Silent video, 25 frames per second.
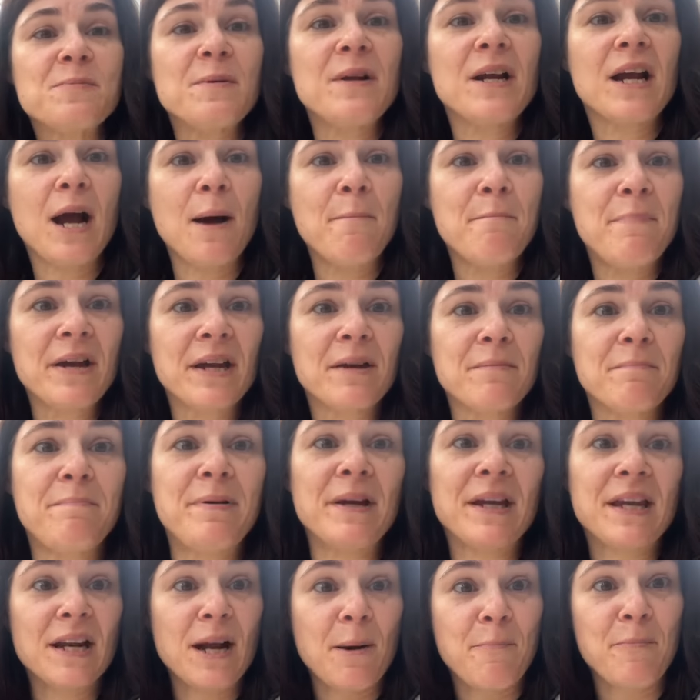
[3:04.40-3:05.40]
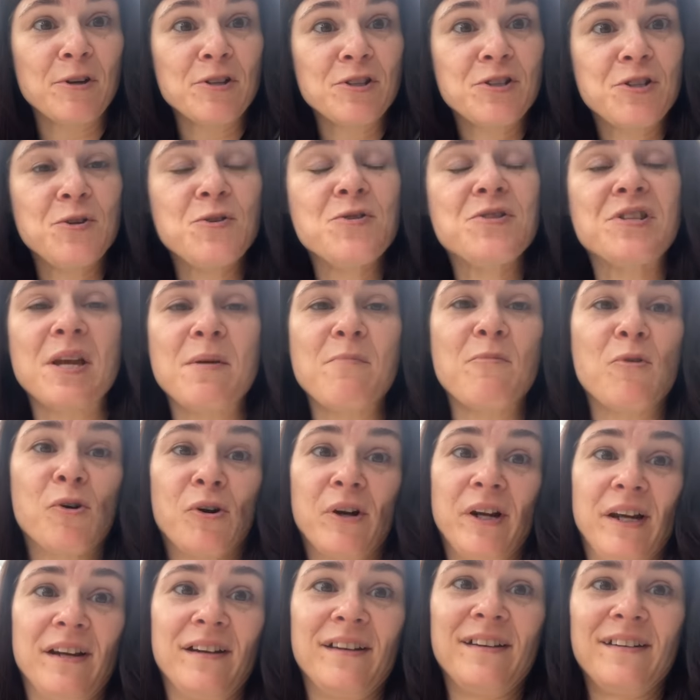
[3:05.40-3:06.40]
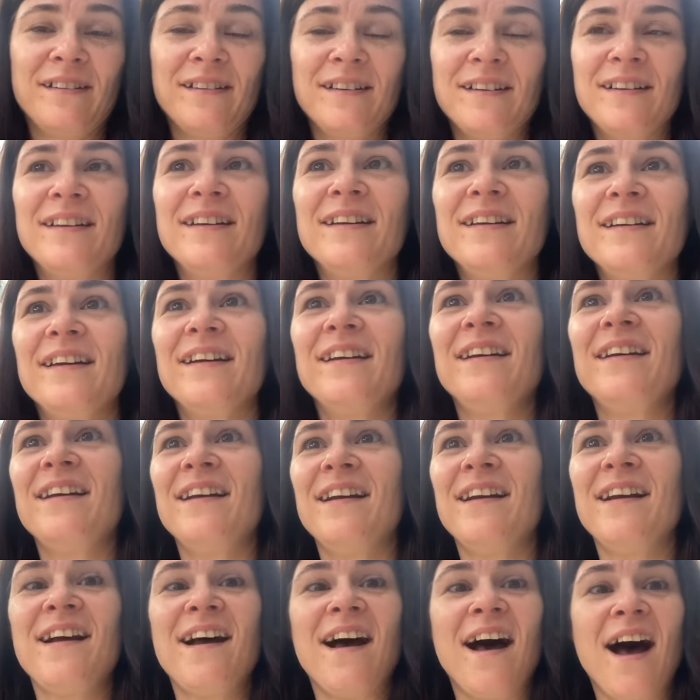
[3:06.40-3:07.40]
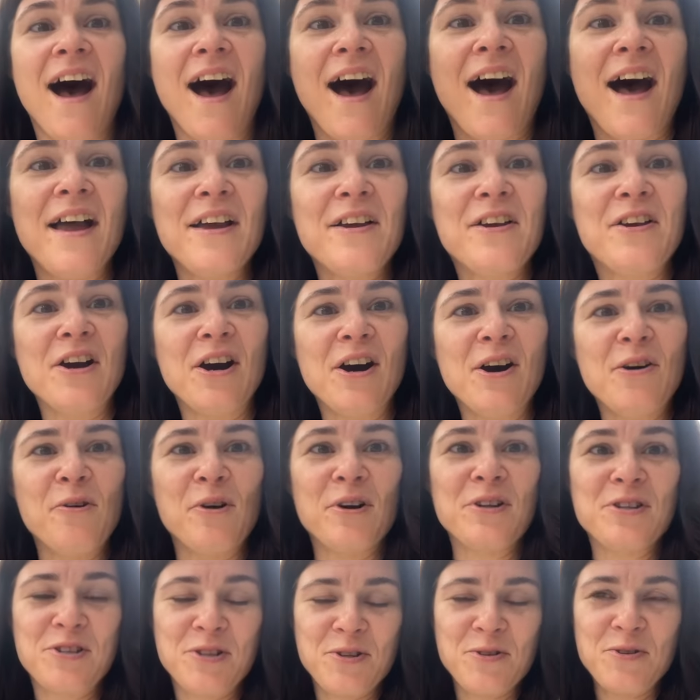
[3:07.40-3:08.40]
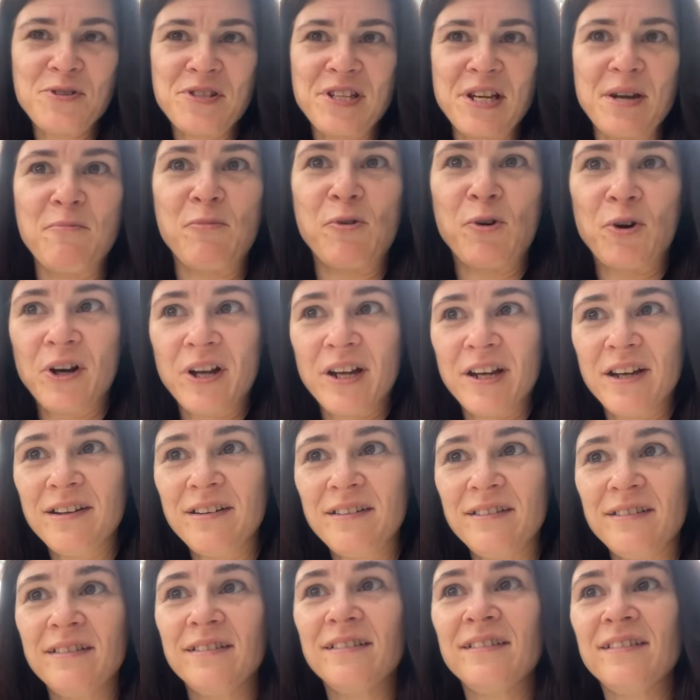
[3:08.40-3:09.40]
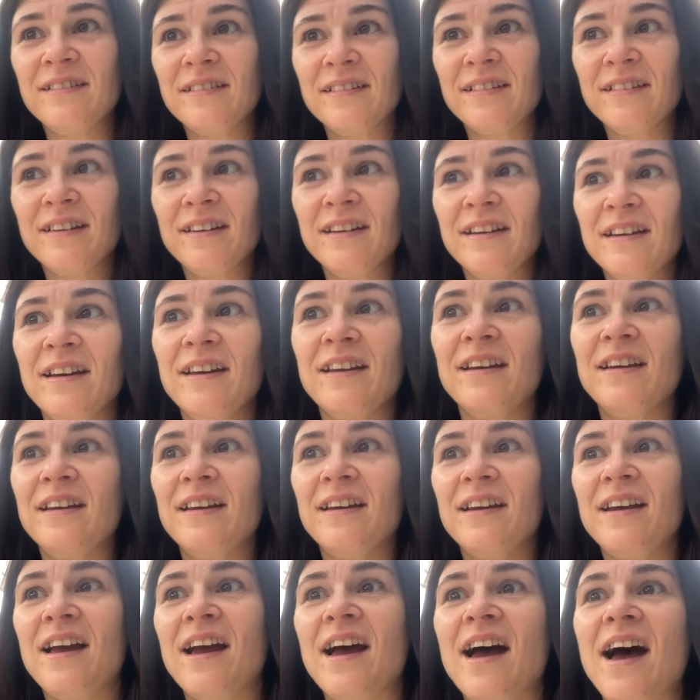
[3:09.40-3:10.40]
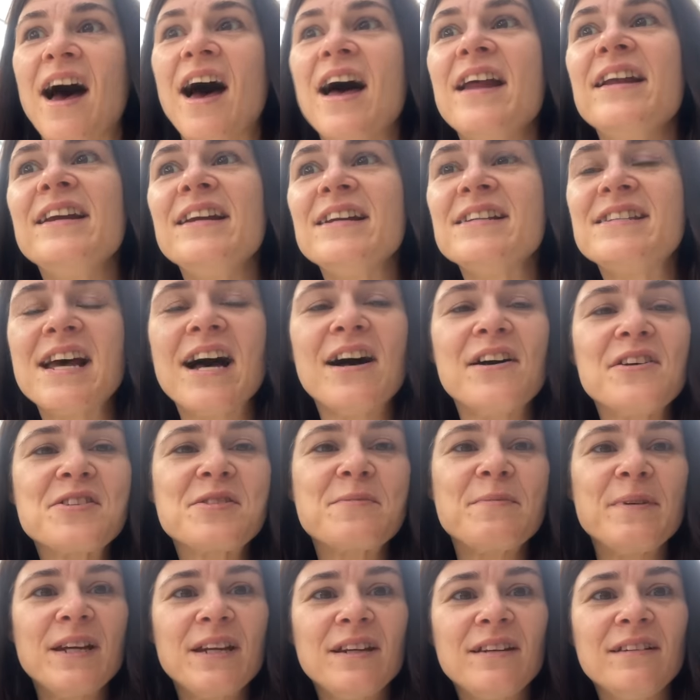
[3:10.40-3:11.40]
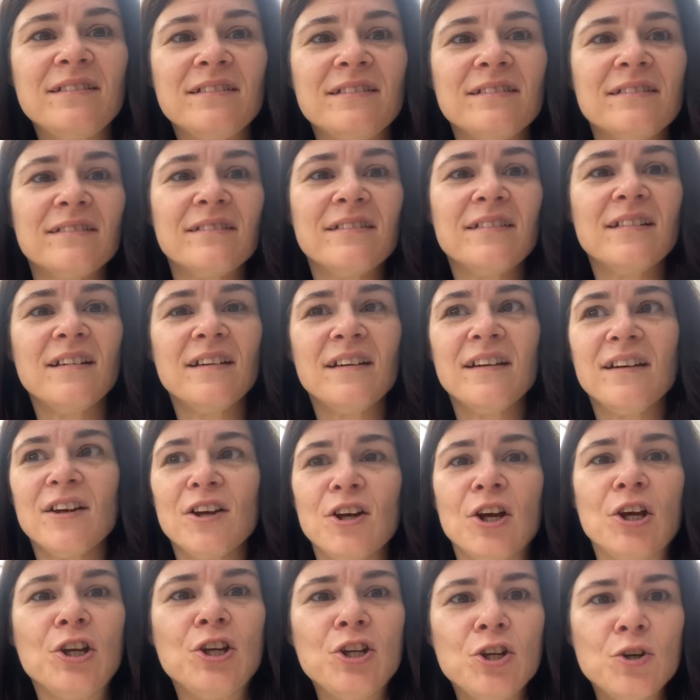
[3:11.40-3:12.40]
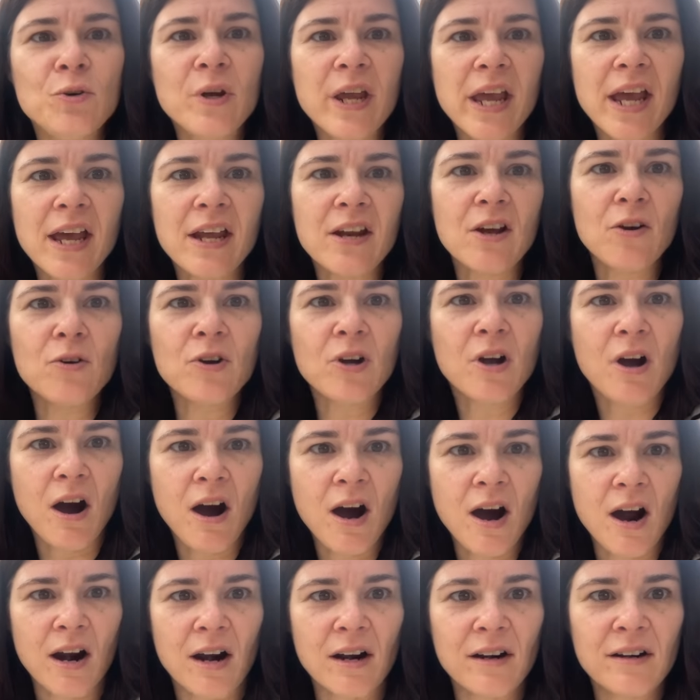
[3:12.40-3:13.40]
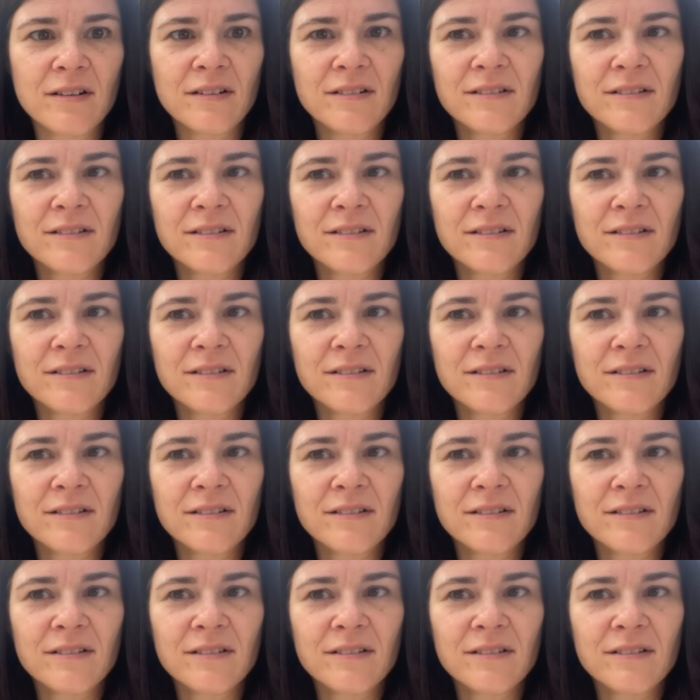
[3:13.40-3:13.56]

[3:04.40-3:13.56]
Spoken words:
me to come pick it up on Tuesday morning. I go on Tuesday morning and he tells me, you can't own a car.